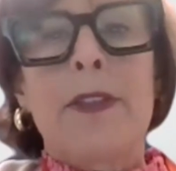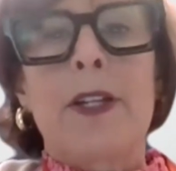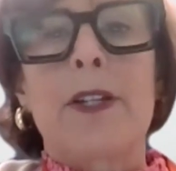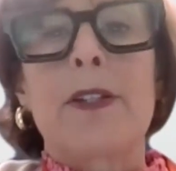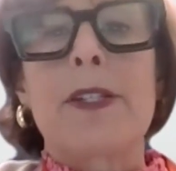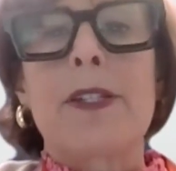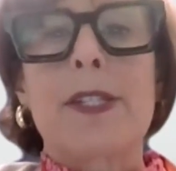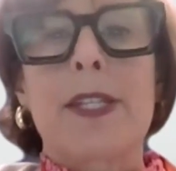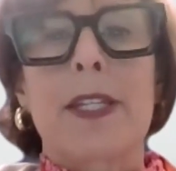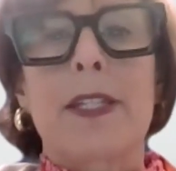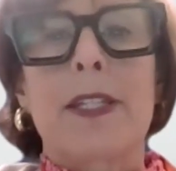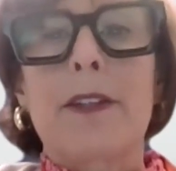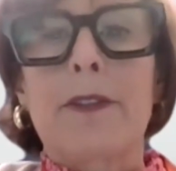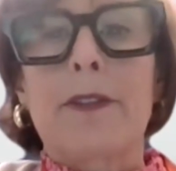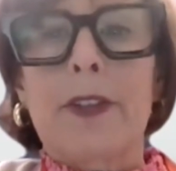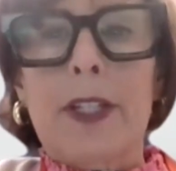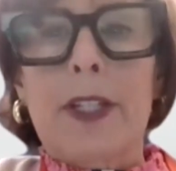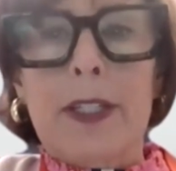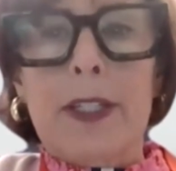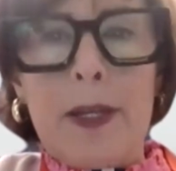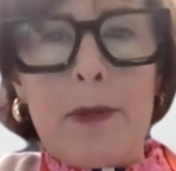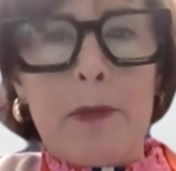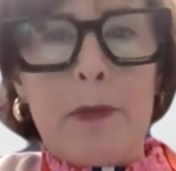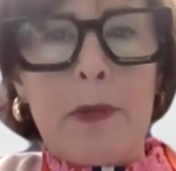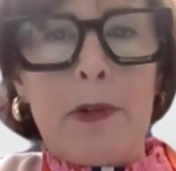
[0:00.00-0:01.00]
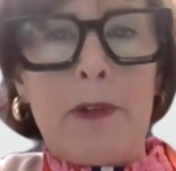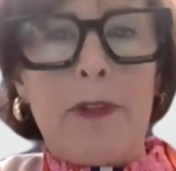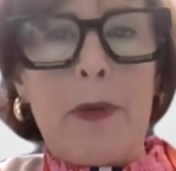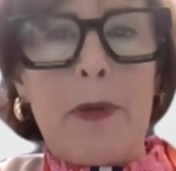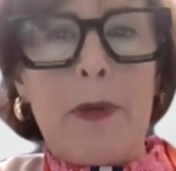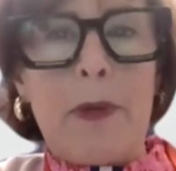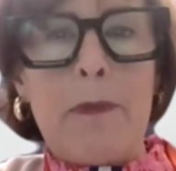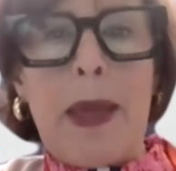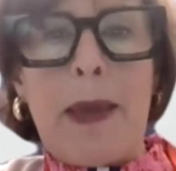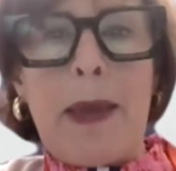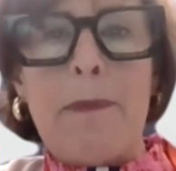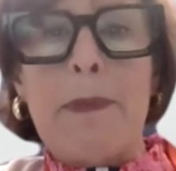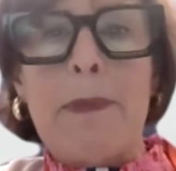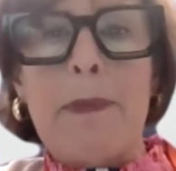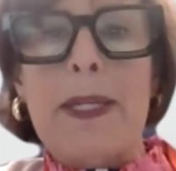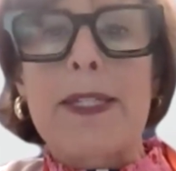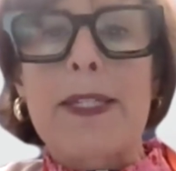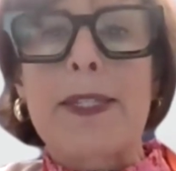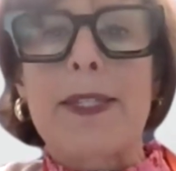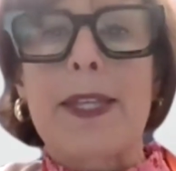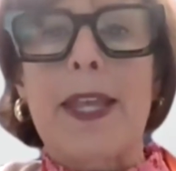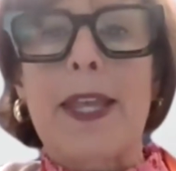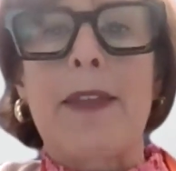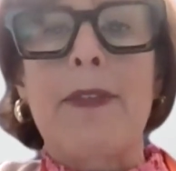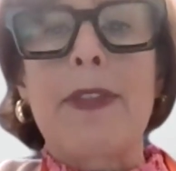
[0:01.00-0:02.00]
there are a significant number of
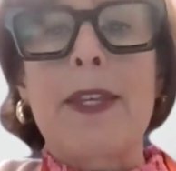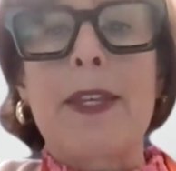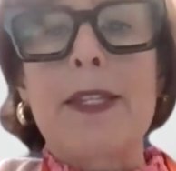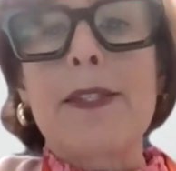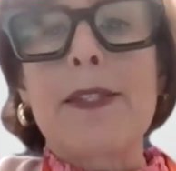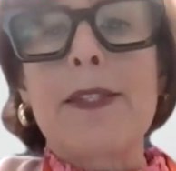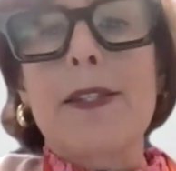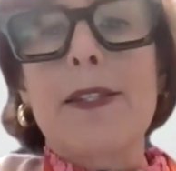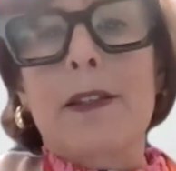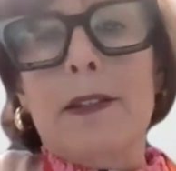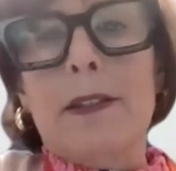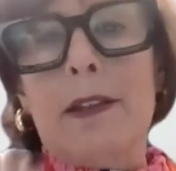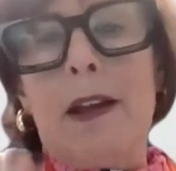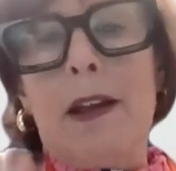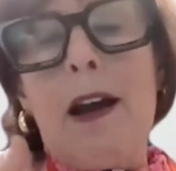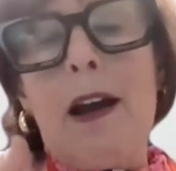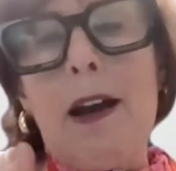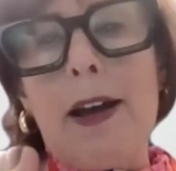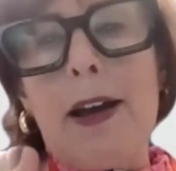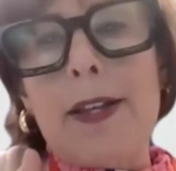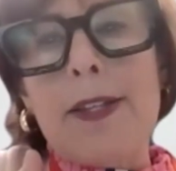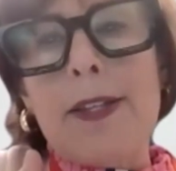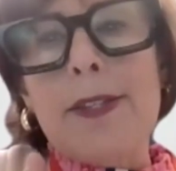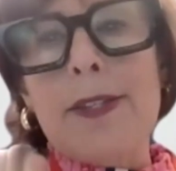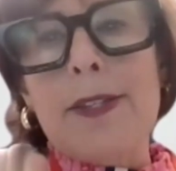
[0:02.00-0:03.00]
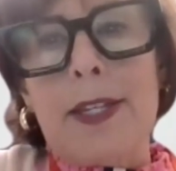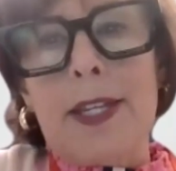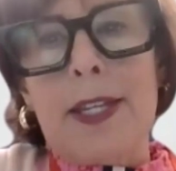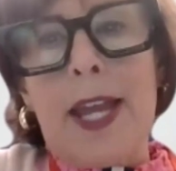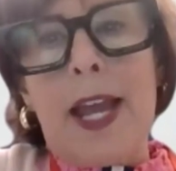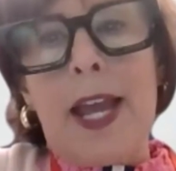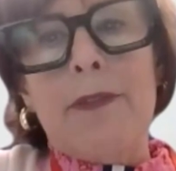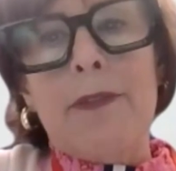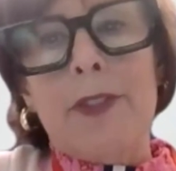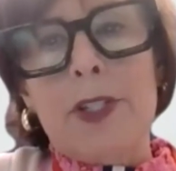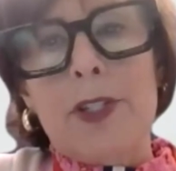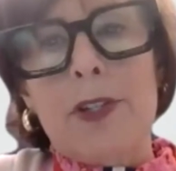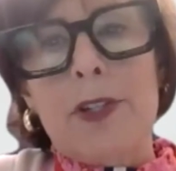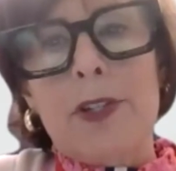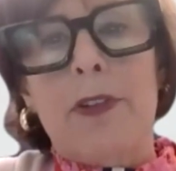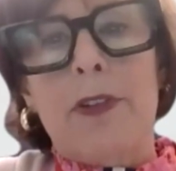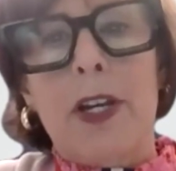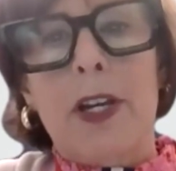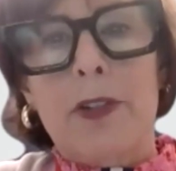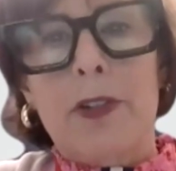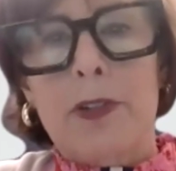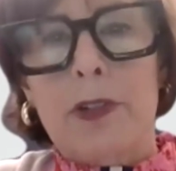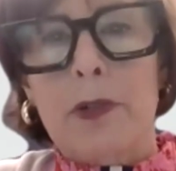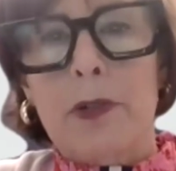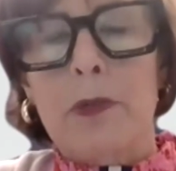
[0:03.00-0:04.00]
amendments, and this costs an average of
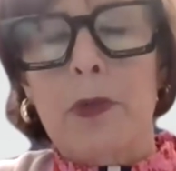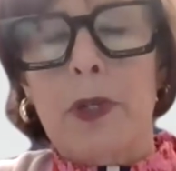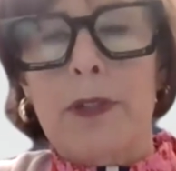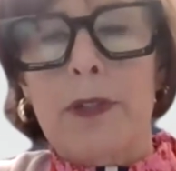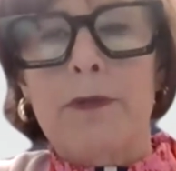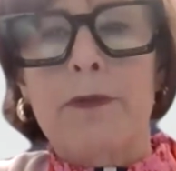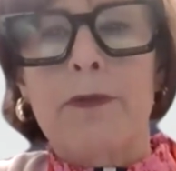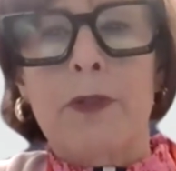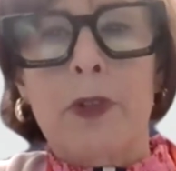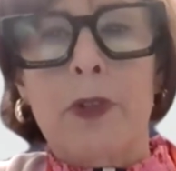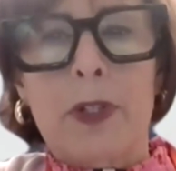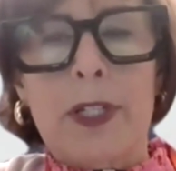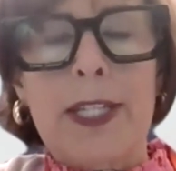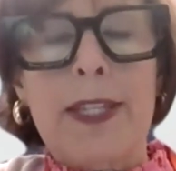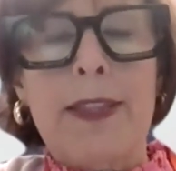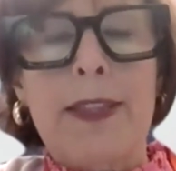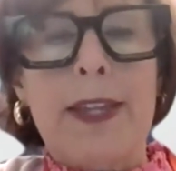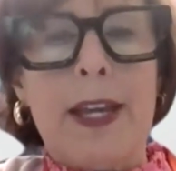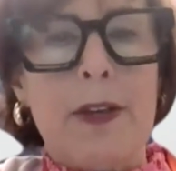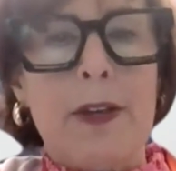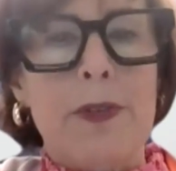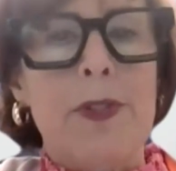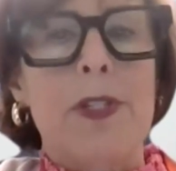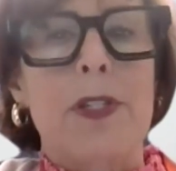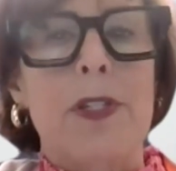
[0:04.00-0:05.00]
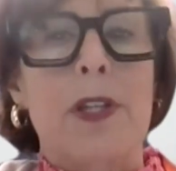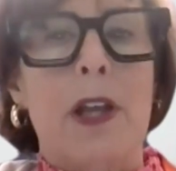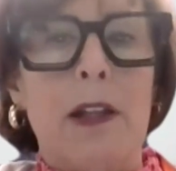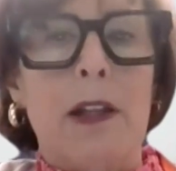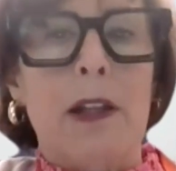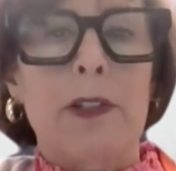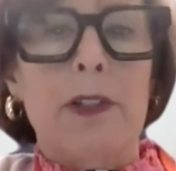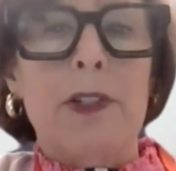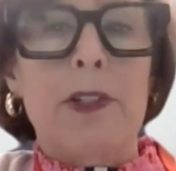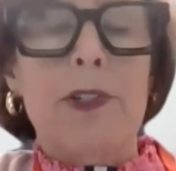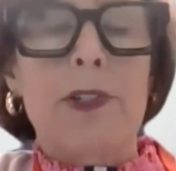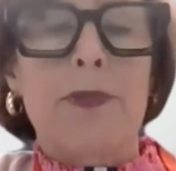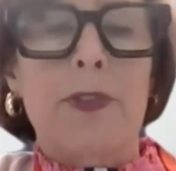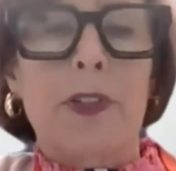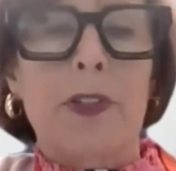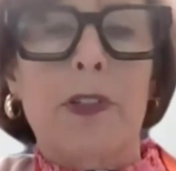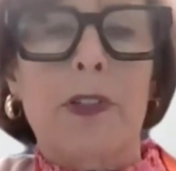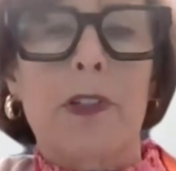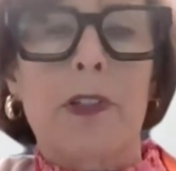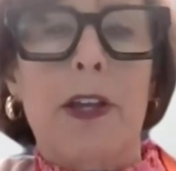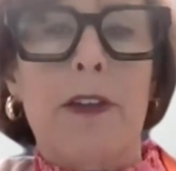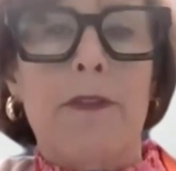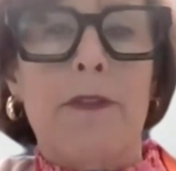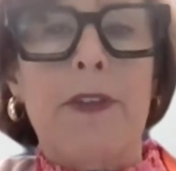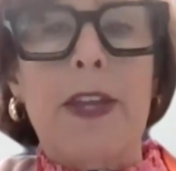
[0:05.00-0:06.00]
$140,000
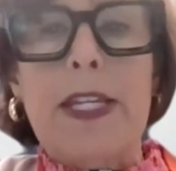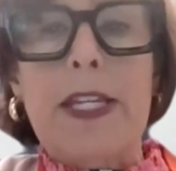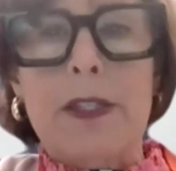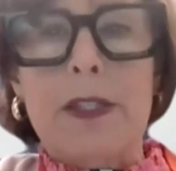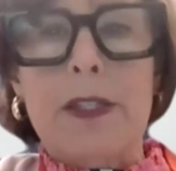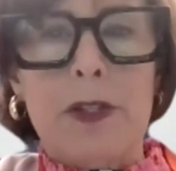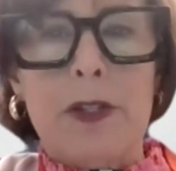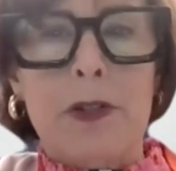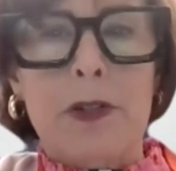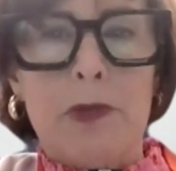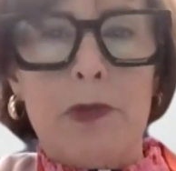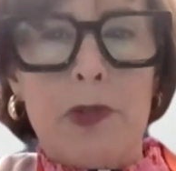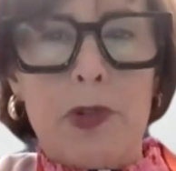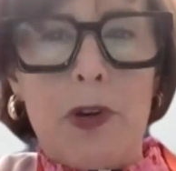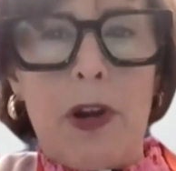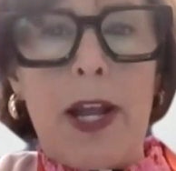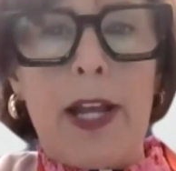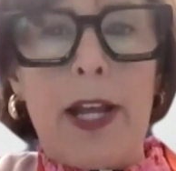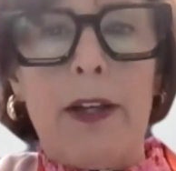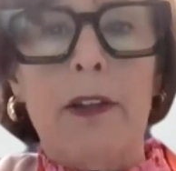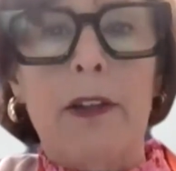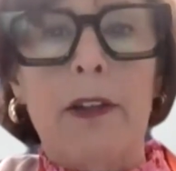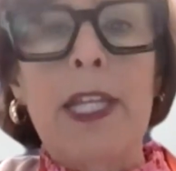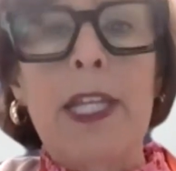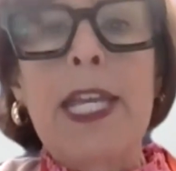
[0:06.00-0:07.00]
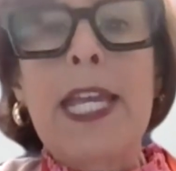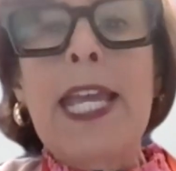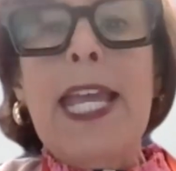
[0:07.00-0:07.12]
for a phase 2 trial.